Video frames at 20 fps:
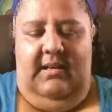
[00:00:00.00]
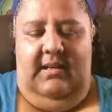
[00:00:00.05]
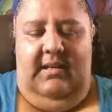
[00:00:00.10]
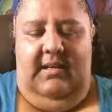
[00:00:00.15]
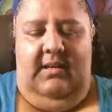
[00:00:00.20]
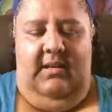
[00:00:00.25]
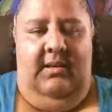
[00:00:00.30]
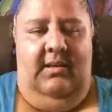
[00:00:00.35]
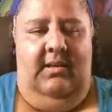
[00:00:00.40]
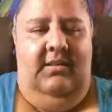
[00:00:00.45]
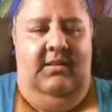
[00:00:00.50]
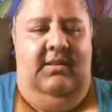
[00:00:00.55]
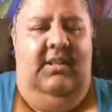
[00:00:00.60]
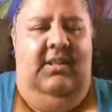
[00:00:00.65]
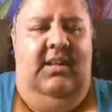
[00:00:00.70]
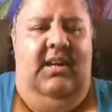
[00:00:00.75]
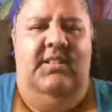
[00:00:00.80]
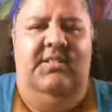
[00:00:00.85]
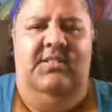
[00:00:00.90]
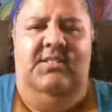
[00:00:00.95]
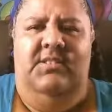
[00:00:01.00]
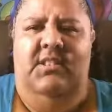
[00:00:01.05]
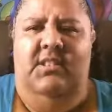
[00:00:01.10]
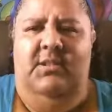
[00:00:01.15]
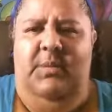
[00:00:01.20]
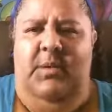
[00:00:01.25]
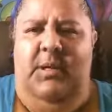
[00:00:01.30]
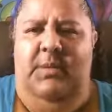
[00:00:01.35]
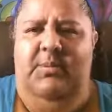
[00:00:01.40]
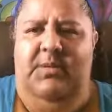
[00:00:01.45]
The
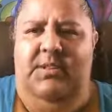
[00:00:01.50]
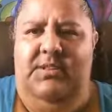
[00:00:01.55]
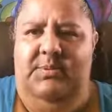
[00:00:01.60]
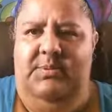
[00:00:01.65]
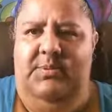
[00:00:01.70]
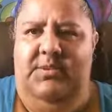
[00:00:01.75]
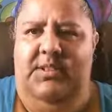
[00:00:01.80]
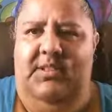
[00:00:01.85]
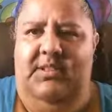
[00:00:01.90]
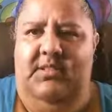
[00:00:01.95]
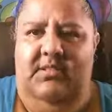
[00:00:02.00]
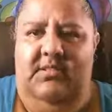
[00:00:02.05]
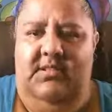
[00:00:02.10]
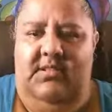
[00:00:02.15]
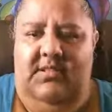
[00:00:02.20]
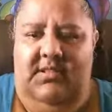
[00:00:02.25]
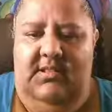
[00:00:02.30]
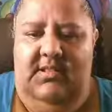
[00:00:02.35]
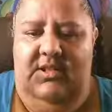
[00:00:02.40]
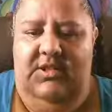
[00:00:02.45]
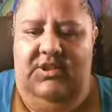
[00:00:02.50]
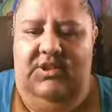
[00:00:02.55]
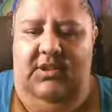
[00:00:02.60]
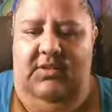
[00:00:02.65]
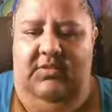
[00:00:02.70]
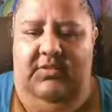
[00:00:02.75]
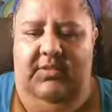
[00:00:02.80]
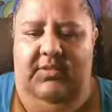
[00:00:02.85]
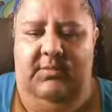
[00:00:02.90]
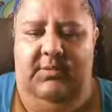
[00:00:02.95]
cardstock paper is pretty good. They
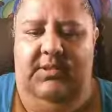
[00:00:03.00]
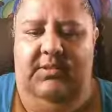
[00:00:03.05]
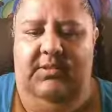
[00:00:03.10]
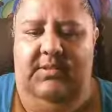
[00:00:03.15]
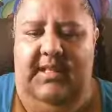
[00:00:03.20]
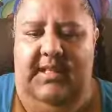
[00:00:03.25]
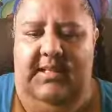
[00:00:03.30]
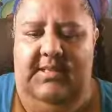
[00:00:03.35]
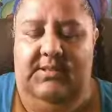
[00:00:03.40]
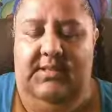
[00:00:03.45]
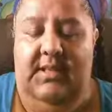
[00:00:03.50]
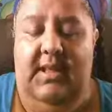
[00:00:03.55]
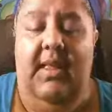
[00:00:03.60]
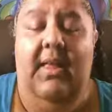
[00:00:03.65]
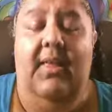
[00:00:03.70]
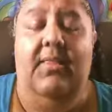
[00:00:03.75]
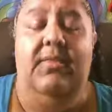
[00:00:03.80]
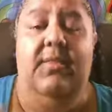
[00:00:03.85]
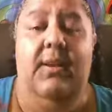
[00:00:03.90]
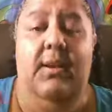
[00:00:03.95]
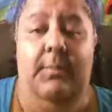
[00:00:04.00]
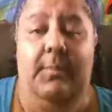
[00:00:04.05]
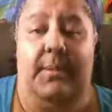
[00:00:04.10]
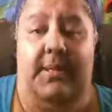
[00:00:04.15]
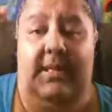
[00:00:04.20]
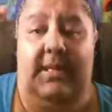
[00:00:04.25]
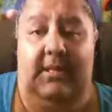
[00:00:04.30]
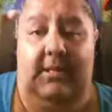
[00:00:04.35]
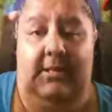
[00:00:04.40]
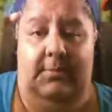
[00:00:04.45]
shuffle real nice. They're
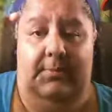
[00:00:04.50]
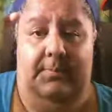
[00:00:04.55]
big.